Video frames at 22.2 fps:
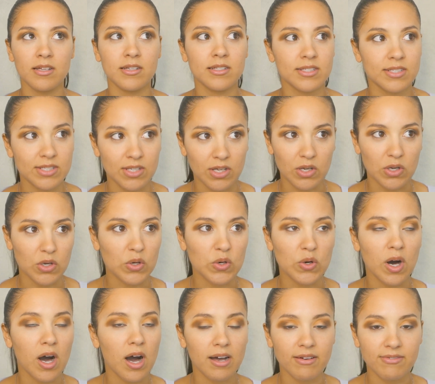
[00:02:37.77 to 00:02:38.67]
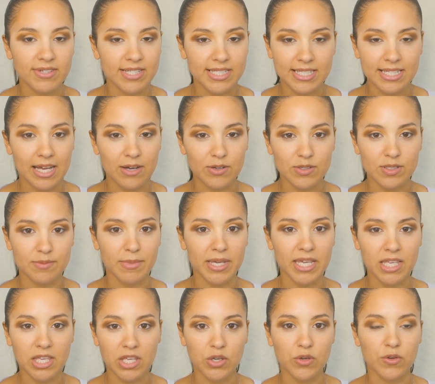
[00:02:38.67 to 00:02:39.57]
so obviously that was
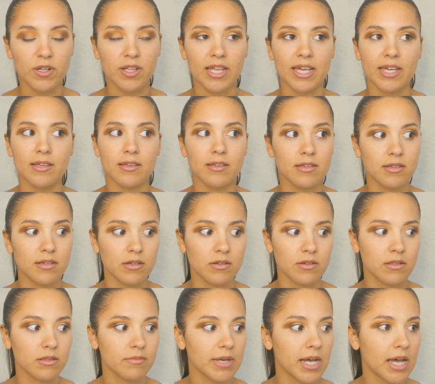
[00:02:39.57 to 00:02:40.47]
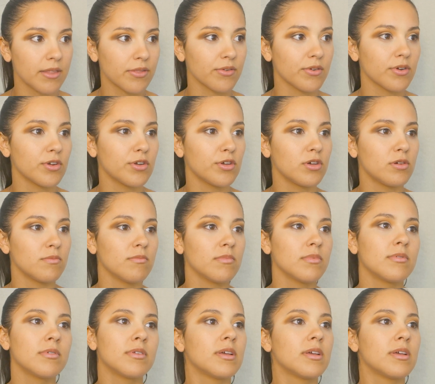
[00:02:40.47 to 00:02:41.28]
my cue to like go to the bathroom.